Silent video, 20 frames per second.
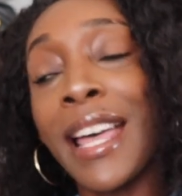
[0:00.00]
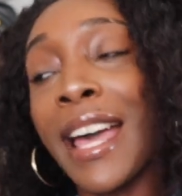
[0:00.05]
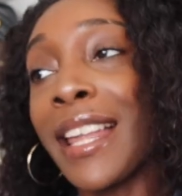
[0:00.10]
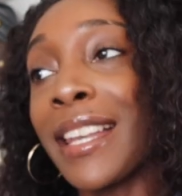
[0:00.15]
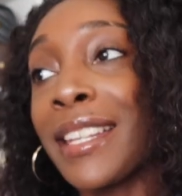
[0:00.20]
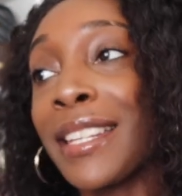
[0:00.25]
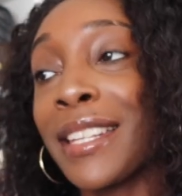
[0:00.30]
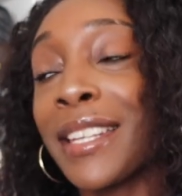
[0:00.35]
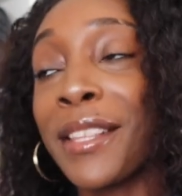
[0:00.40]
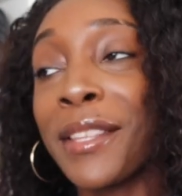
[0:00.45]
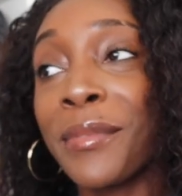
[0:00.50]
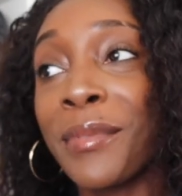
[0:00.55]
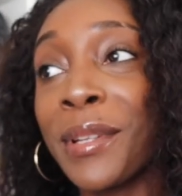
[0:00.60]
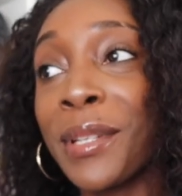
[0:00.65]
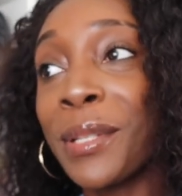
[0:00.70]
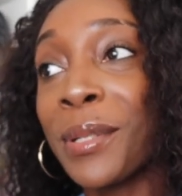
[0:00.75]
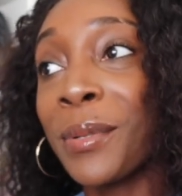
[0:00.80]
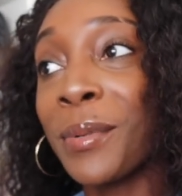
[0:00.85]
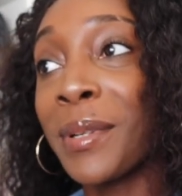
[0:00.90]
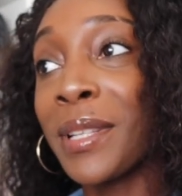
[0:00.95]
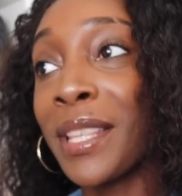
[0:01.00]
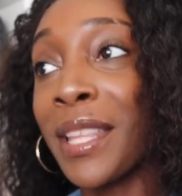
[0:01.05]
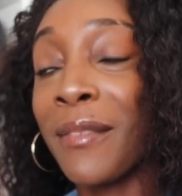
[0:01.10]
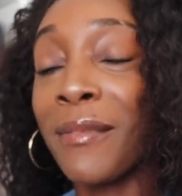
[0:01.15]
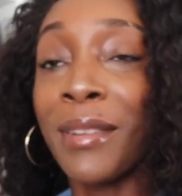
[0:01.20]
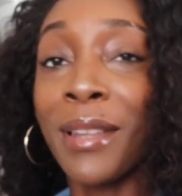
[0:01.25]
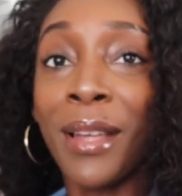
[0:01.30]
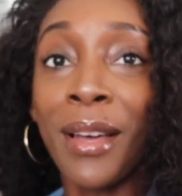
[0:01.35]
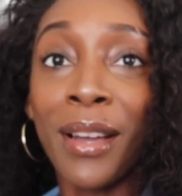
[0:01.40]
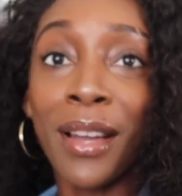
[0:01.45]
I didn't get to renew it, that
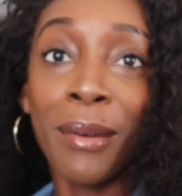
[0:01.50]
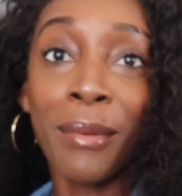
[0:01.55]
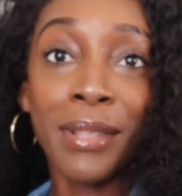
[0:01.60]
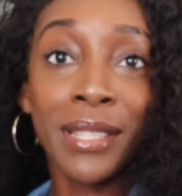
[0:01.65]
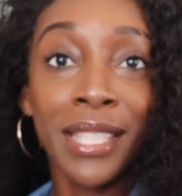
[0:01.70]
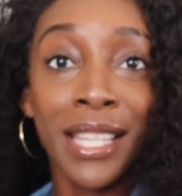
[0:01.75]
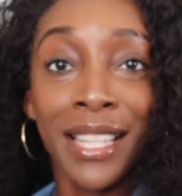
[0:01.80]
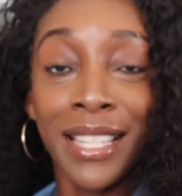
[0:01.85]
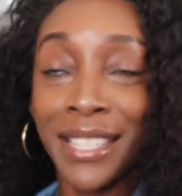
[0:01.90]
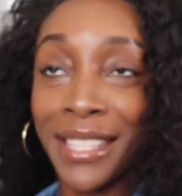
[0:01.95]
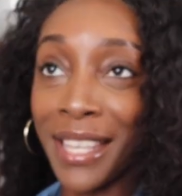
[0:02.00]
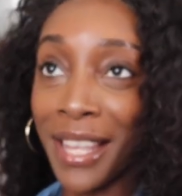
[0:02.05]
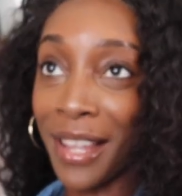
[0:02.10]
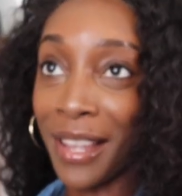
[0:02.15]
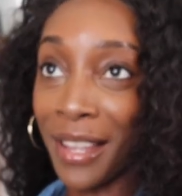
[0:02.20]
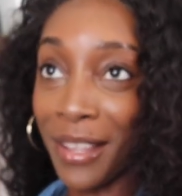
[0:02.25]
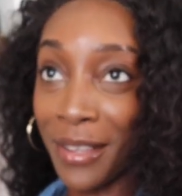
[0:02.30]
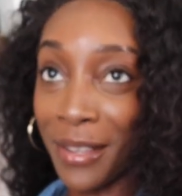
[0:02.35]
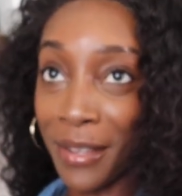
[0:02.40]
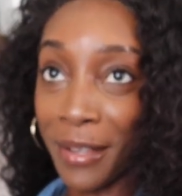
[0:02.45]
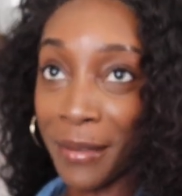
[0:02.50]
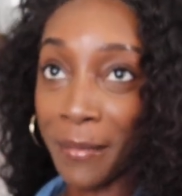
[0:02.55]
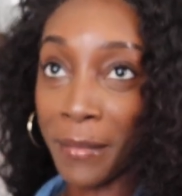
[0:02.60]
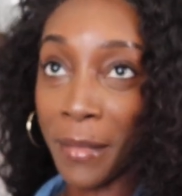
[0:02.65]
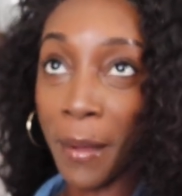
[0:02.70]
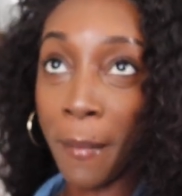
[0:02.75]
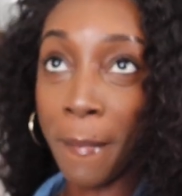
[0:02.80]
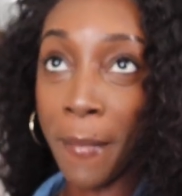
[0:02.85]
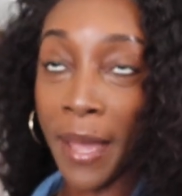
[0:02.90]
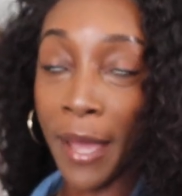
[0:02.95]
vlog I was telling y'all
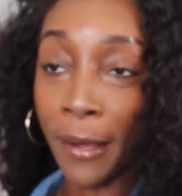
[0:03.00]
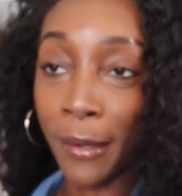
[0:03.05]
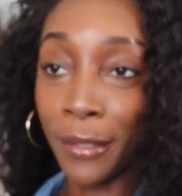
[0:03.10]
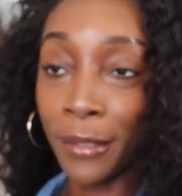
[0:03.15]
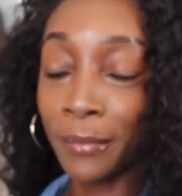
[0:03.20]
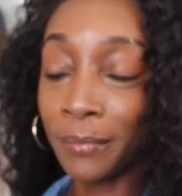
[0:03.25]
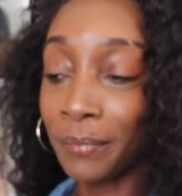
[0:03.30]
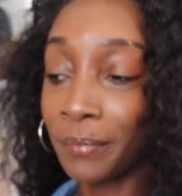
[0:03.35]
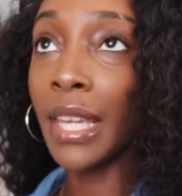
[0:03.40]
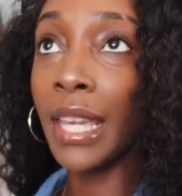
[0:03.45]
about.